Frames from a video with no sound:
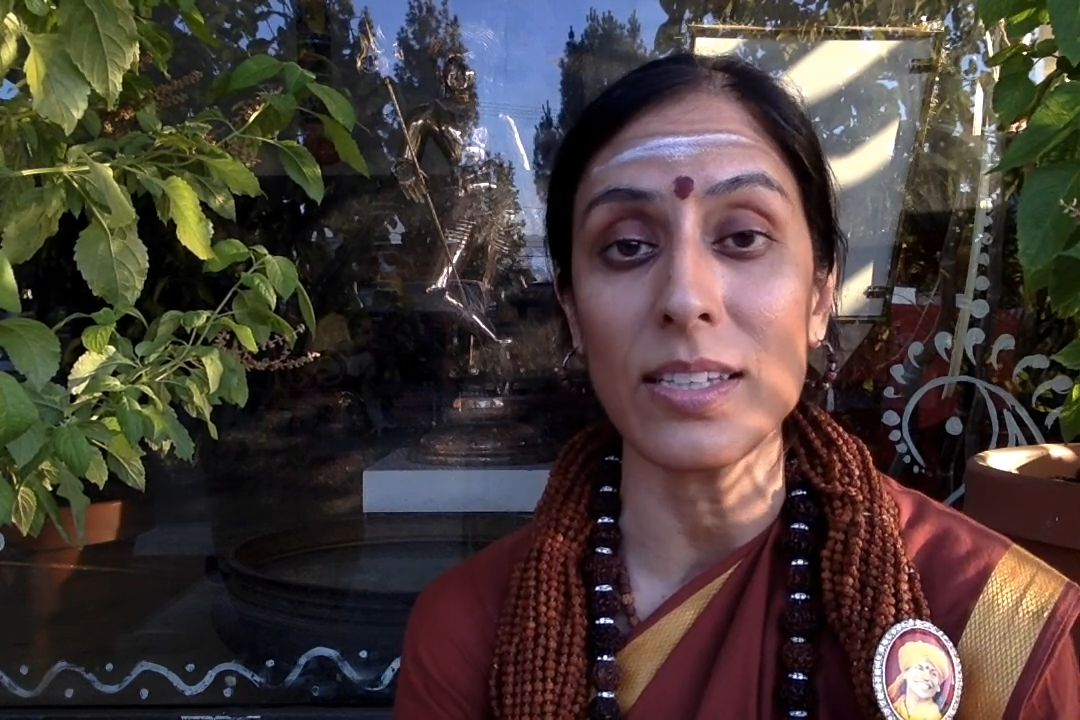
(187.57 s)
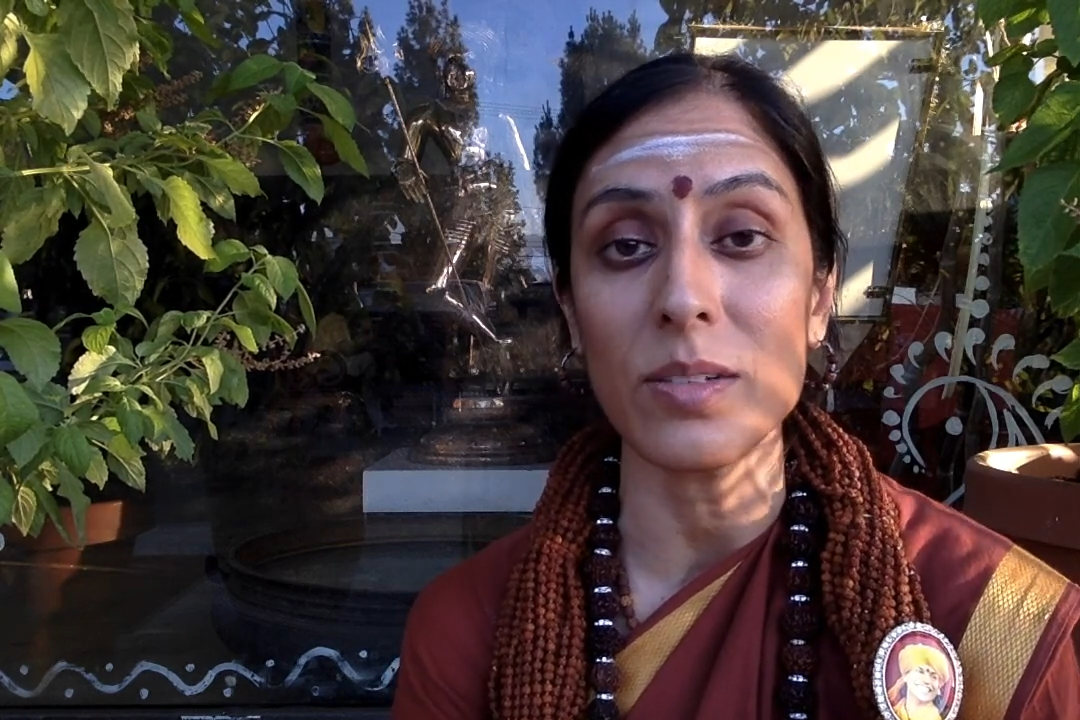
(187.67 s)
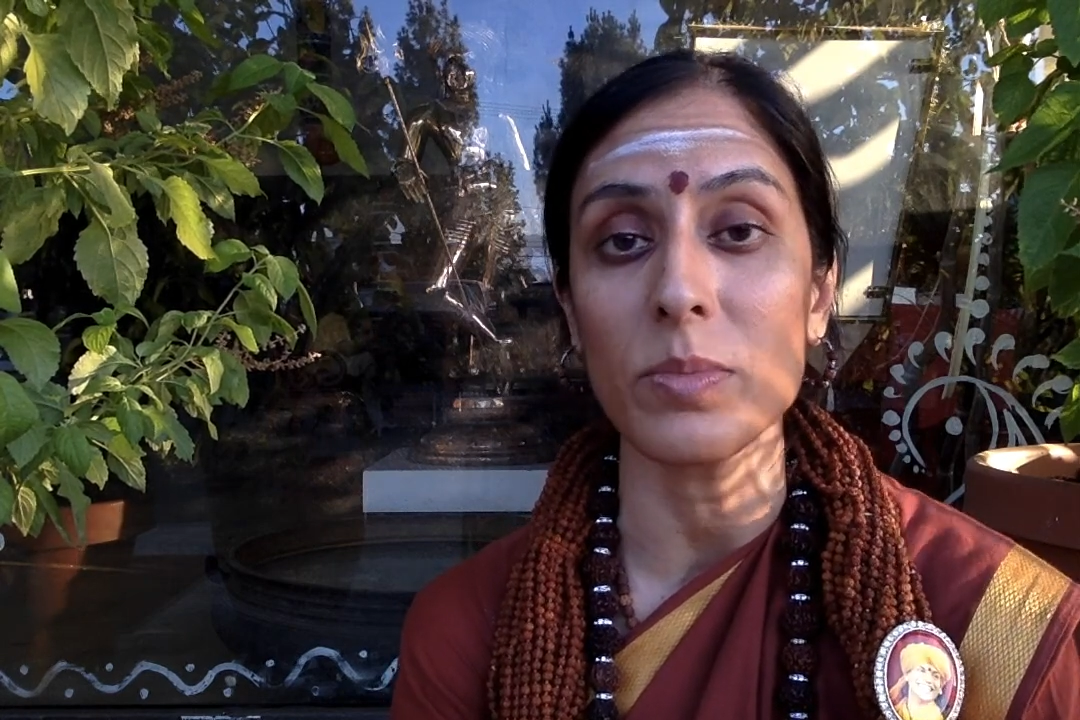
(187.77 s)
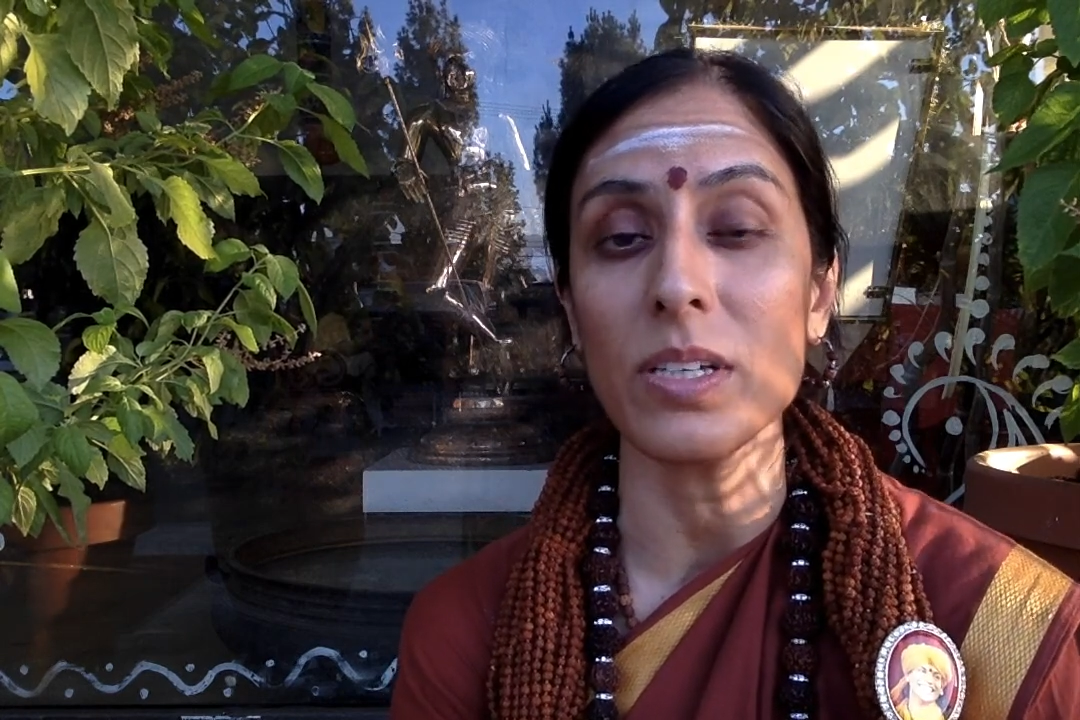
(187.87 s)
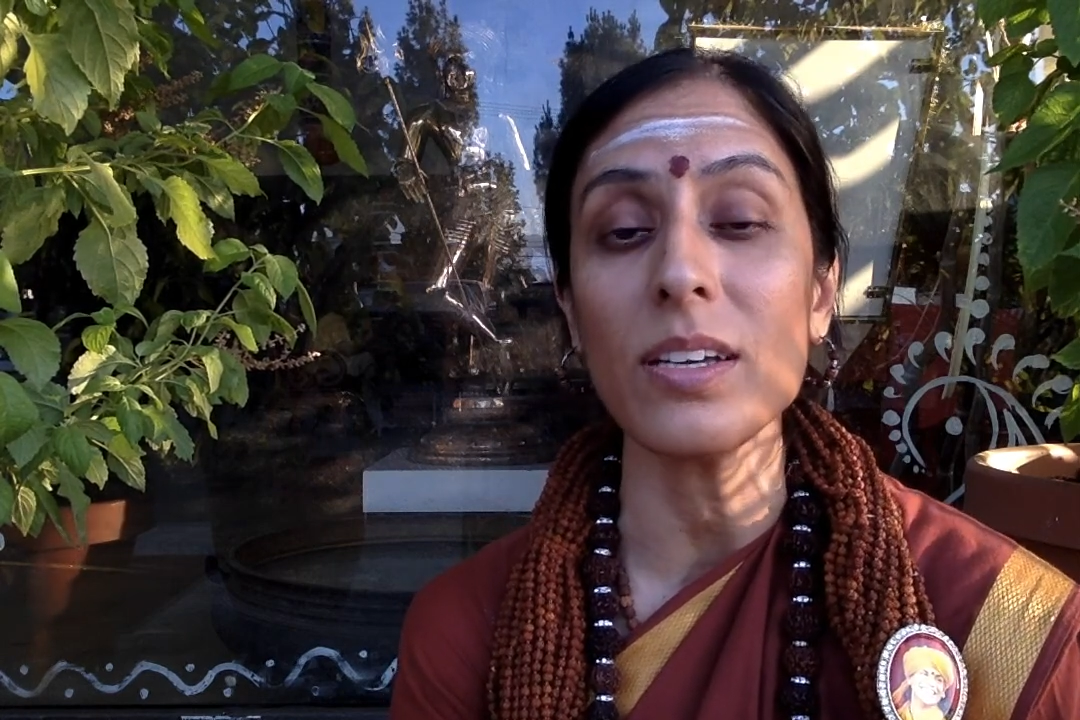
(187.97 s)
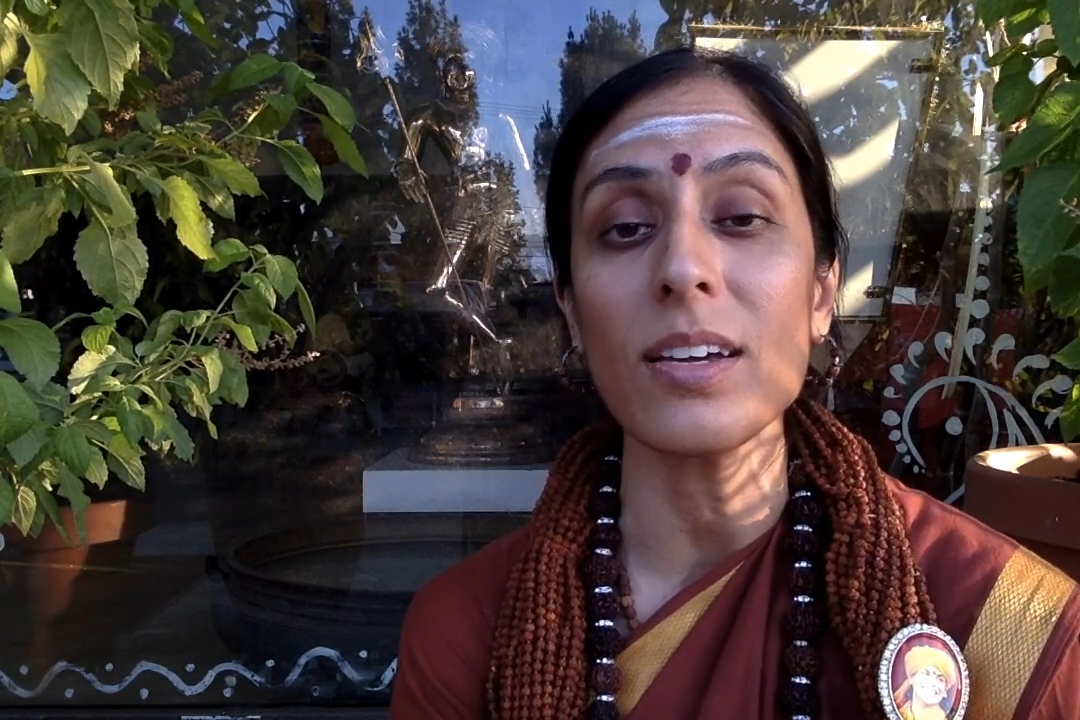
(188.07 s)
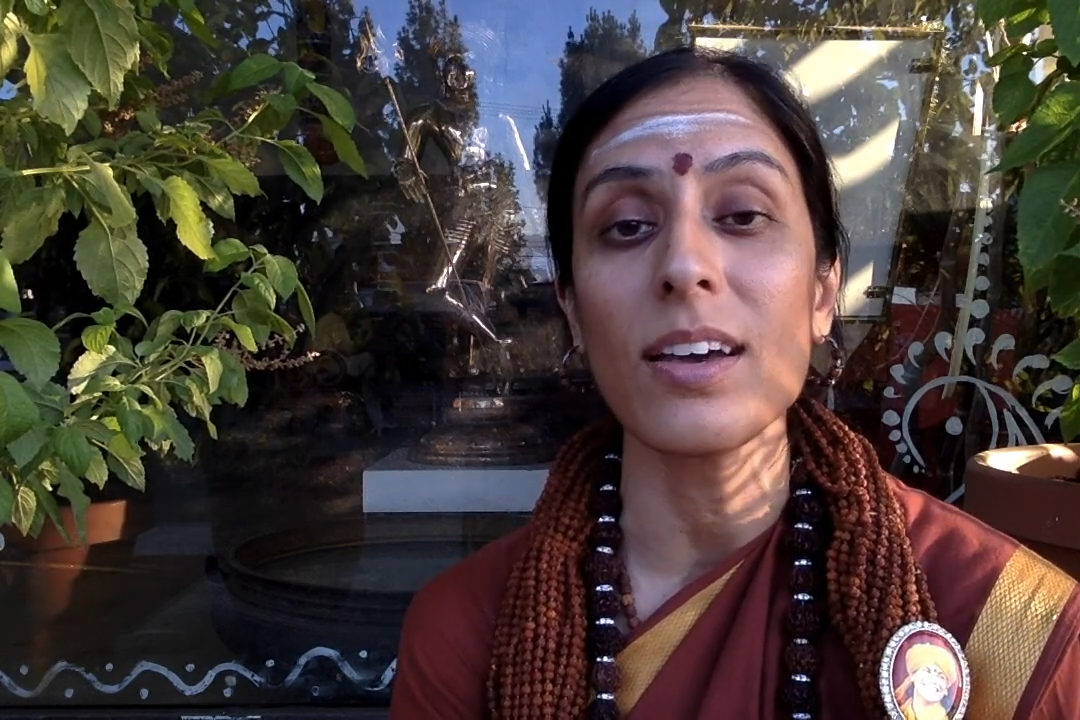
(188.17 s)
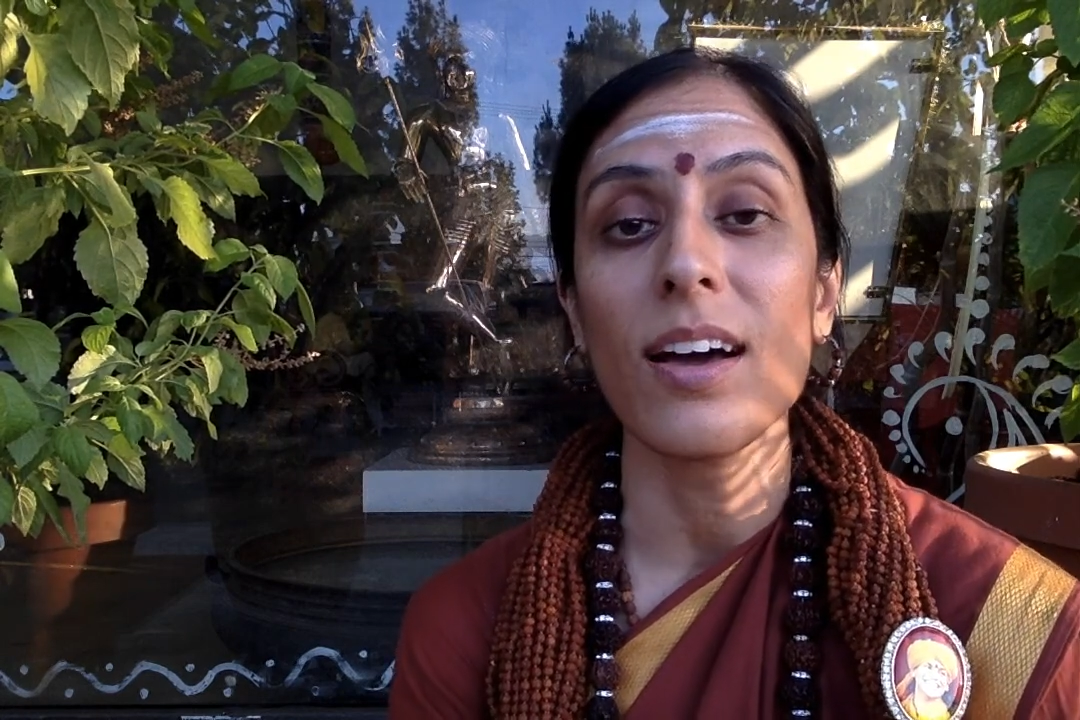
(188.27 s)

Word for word: something